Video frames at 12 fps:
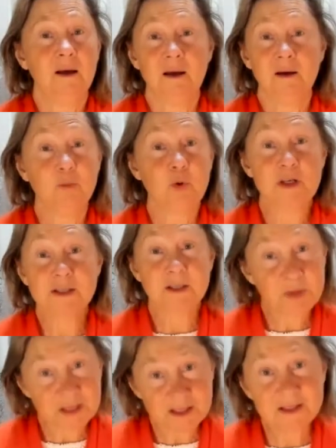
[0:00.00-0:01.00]
Western
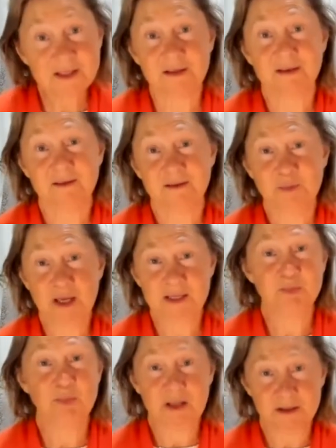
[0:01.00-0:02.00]
medicine makes
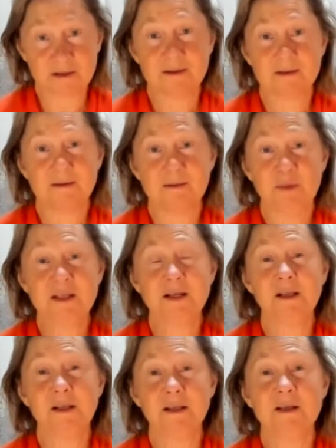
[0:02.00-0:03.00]
billions,
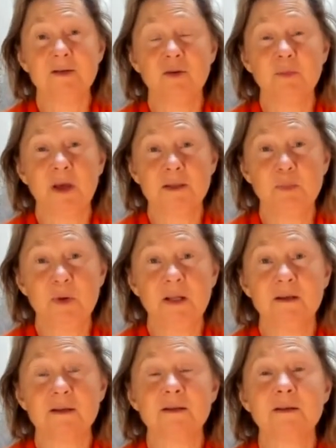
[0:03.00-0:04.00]
medical industry makes
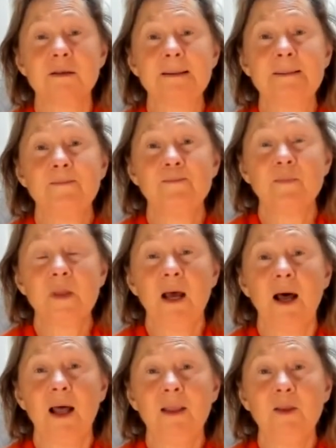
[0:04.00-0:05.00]
billions. And